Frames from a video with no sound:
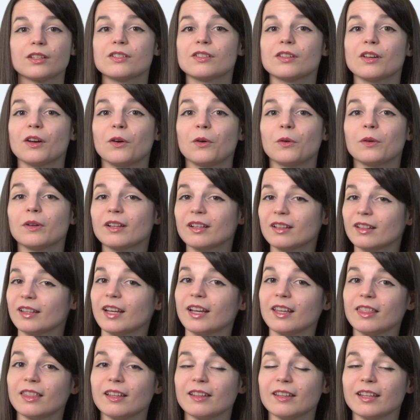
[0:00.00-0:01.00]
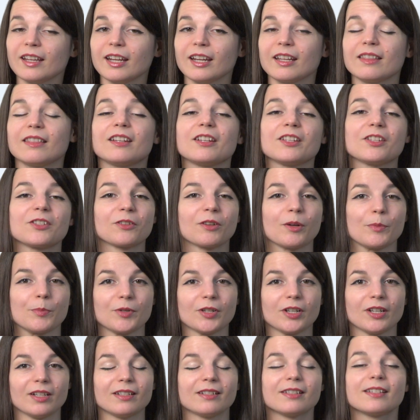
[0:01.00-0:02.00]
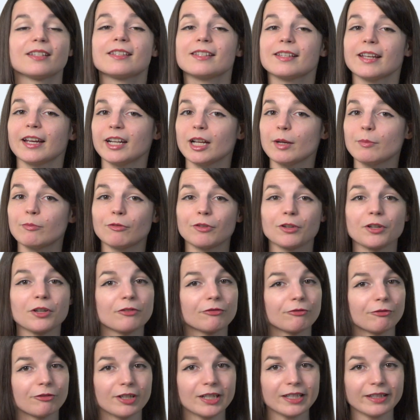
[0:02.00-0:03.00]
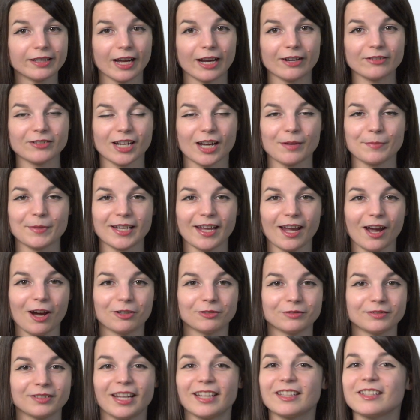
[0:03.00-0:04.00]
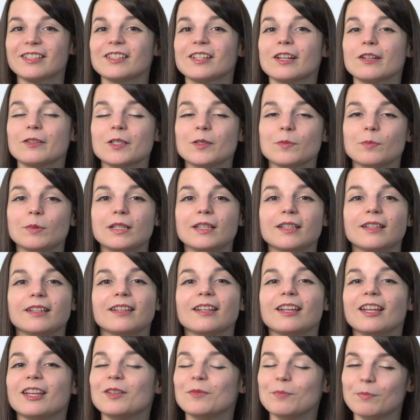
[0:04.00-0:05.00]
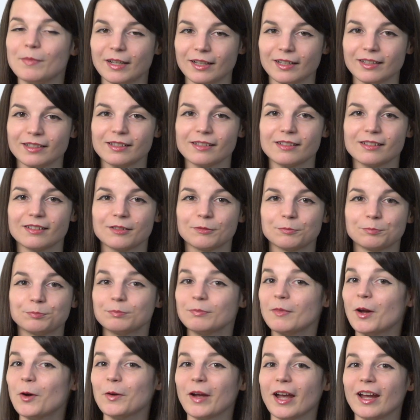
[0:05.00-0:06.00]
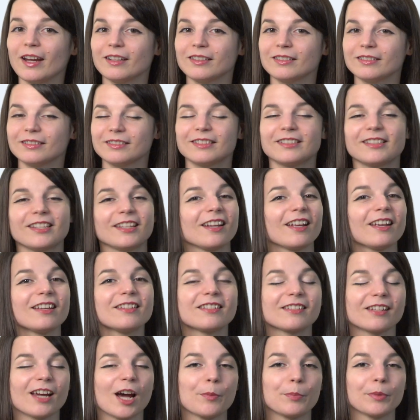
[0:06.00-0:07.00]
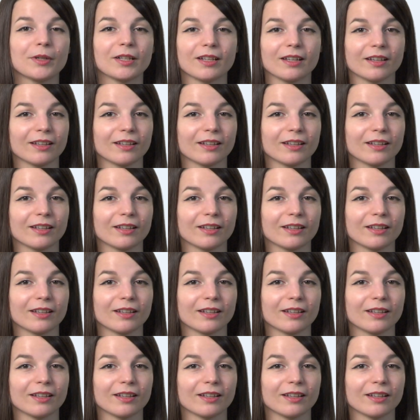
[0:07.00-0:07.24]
So click the link in the description to sign up for your free lifetime account and start speaking in minutes. Okay, today's topic